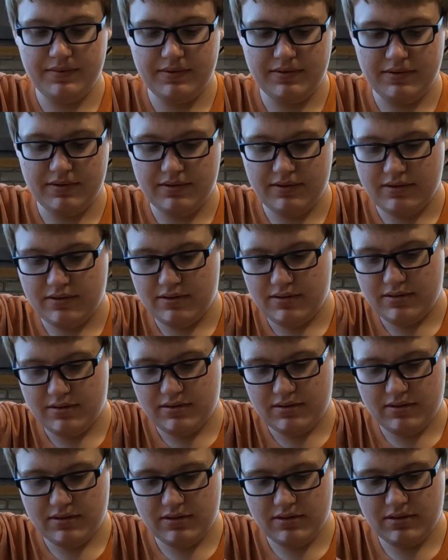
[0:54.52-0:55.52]

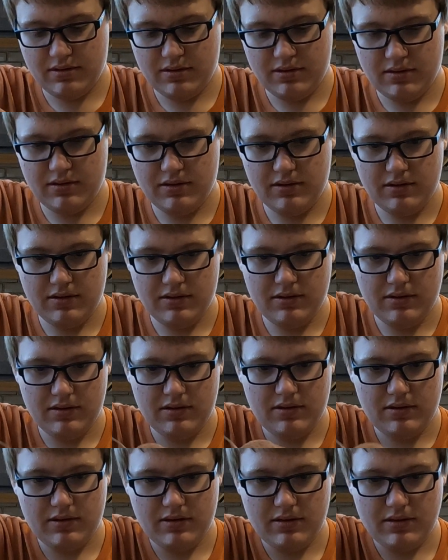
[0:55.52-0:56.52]

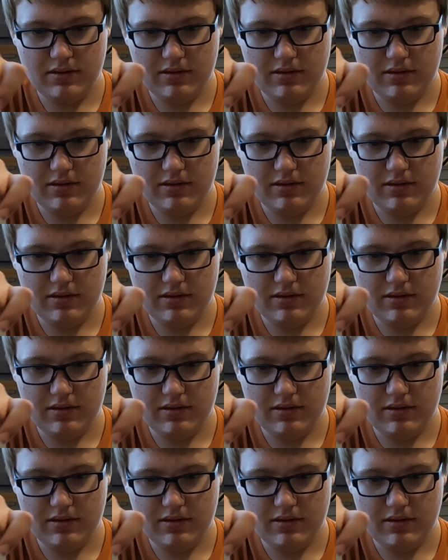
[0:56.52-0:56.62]
Nothing is said.